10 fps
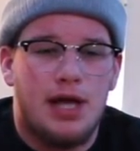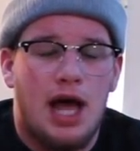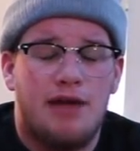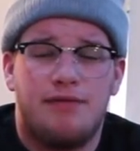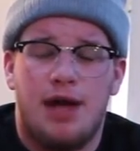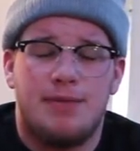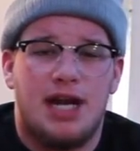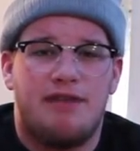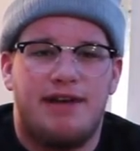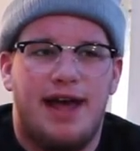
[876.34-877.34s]
I've
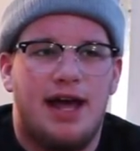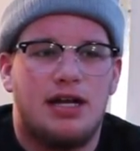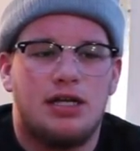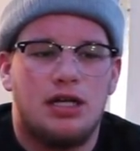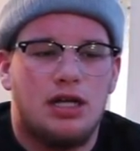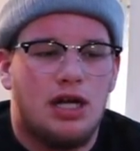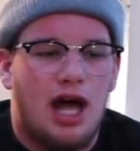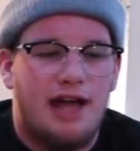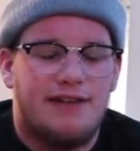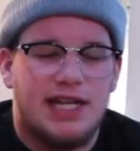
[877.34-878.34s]

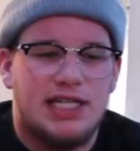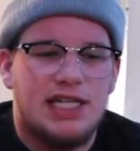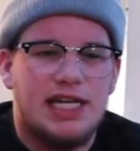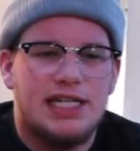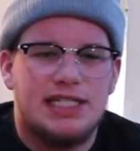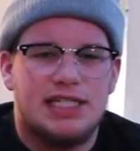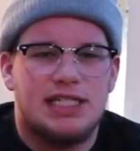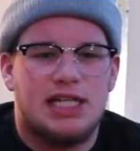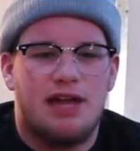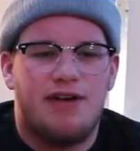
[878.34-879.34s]
had
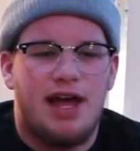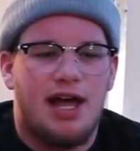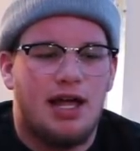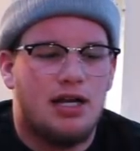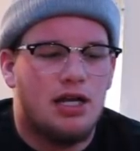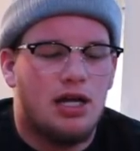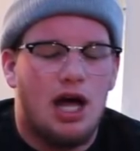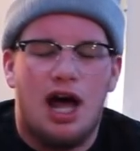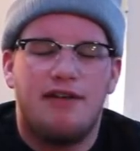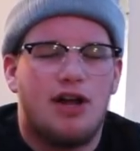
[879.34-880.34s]
Yeezys, I've had
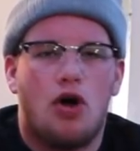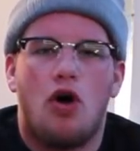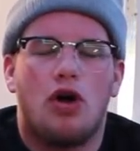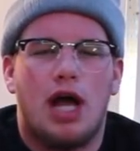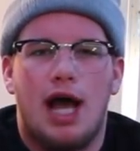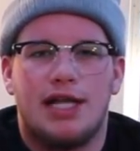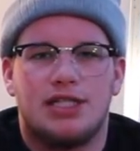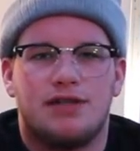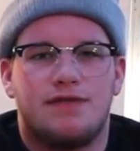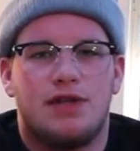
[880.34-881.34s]
all
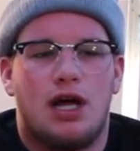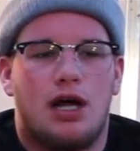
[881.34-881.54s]
kinds of